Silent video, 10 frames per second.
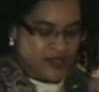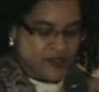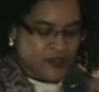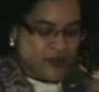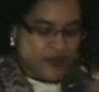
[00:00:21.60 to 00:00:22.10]
is
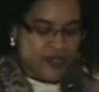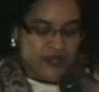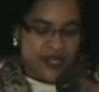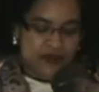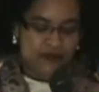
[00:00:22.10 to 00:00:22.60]
the
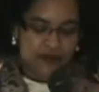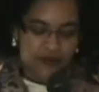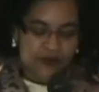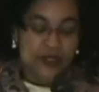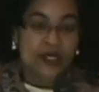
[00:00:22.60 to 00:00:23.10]
30th
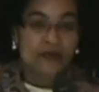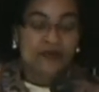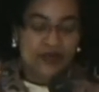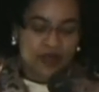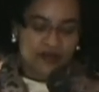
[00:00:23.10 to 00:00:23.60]

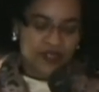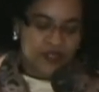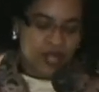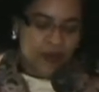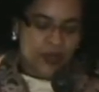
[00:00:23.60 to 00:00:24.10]
anniversary of the
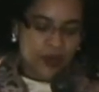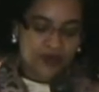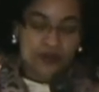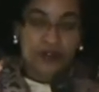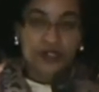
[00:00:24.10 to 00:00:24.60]
Islamic
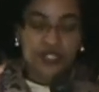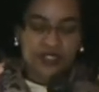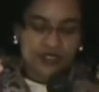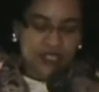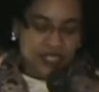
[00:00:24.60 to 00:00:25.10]

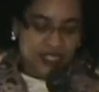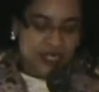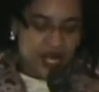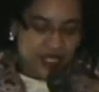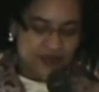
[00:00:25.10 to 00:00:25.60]
Revolution in
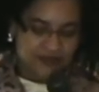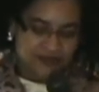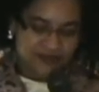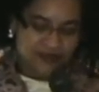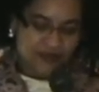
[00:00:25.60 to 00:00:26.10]

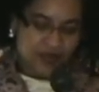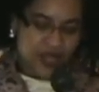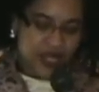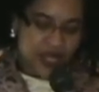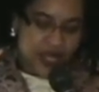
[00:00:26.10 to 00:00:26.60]
Iran,
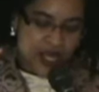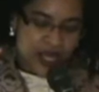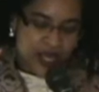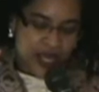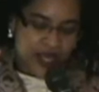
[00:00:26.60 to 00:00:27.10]

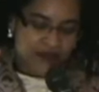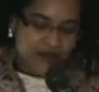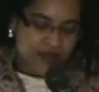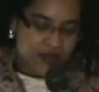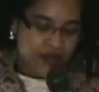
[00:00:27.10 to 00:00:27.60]
an
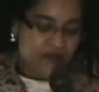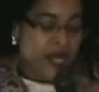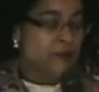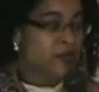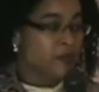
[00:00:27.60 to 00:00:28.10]
event of
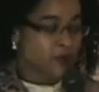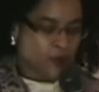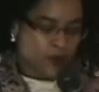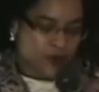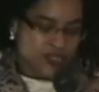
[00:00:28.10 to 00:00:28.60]
epic
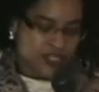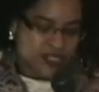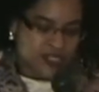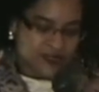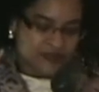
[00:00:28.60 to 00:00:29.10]

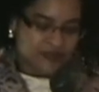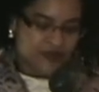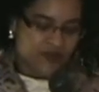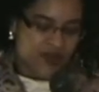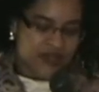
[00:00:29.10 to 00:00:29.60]
proportions
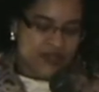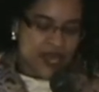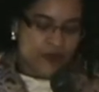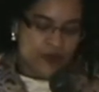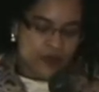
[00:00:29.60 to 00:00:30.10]
that has
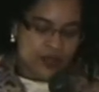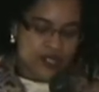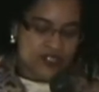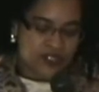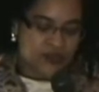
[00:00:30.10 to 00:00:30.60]
had
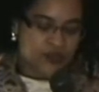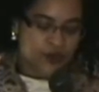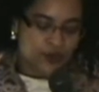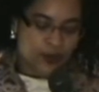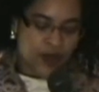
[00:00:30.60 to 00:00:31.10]

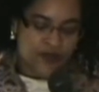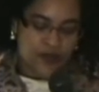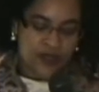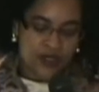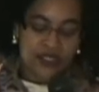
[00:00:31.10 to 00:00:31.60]
repercussions throughout the
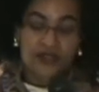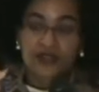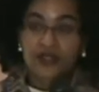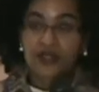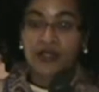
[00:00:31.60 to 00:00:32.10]
Middle
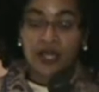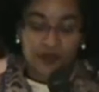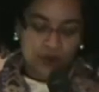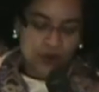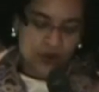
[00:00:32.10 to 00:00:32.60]
East and
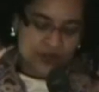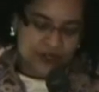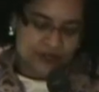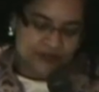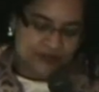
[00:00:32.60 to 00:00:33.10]
the
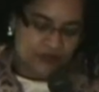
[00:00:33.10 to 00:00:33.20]
world.